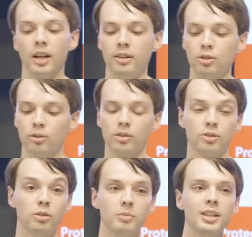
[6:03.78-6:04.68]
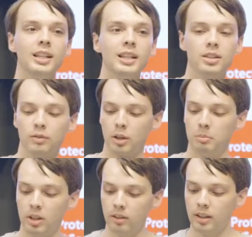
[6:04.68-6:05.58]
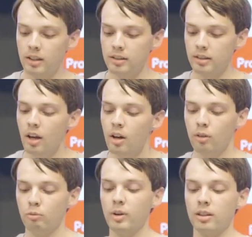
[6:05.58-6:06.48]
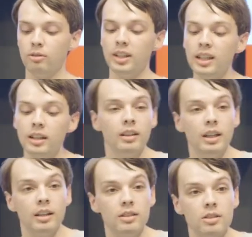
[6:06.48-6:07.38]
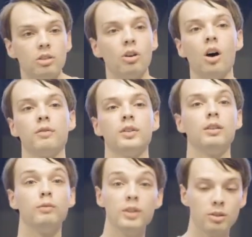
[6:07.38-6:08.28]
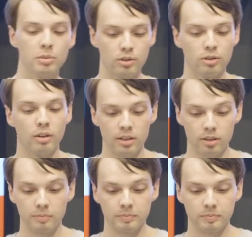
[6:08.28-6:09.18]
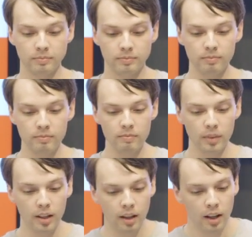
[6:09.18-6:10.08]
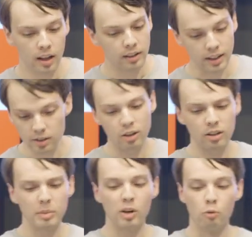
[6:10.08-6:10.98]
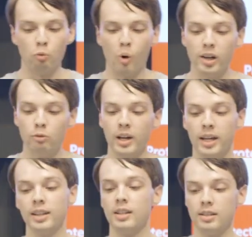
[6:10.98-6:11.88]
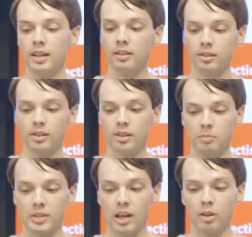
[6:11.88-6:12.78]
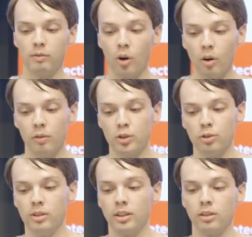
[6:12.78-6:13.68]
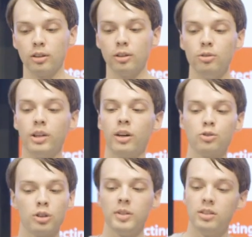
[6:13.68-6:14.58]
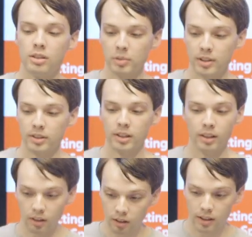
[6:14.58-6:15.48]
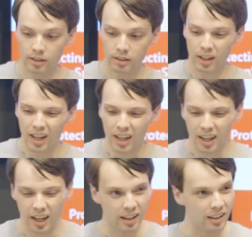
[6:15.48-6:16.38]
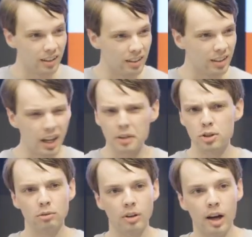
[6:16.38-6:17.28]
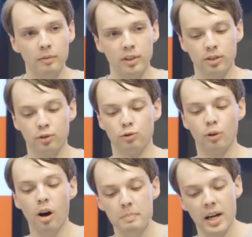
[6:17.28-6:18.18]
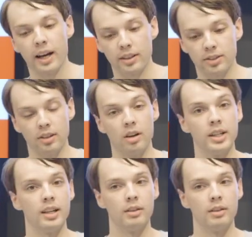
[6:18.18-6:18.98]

lens or assume the needs of communities with unique needs that are often invisible to us. Let's talk about one way that data systems have evolved to include LGBT plus identities and the not so obvious drawbacks of that